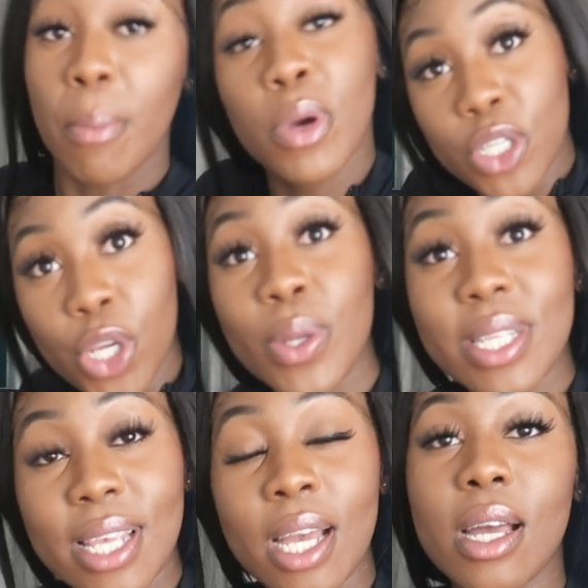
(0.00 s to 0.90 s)
I'm gonna show you in a
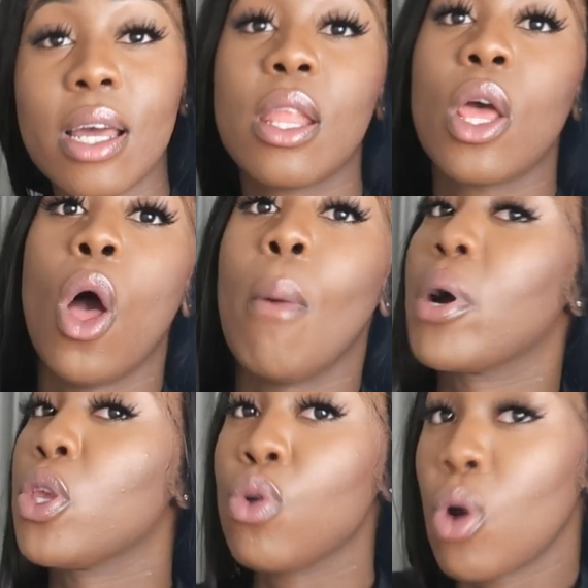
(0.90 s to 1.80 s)
second,
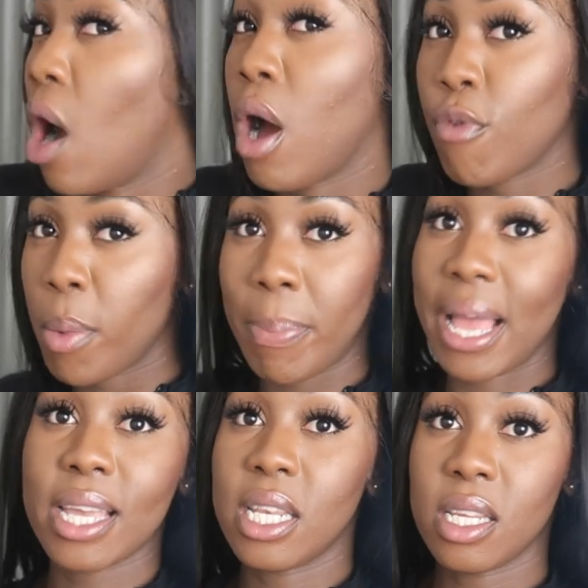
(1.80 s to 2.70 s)
but you can't rubber
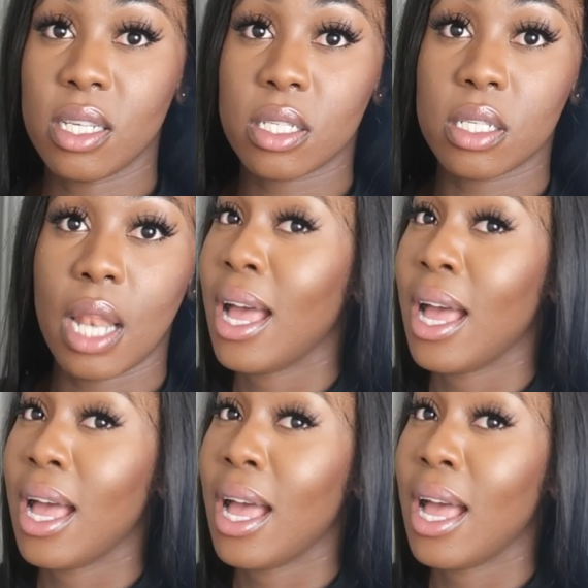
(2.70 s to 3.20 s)
band in these.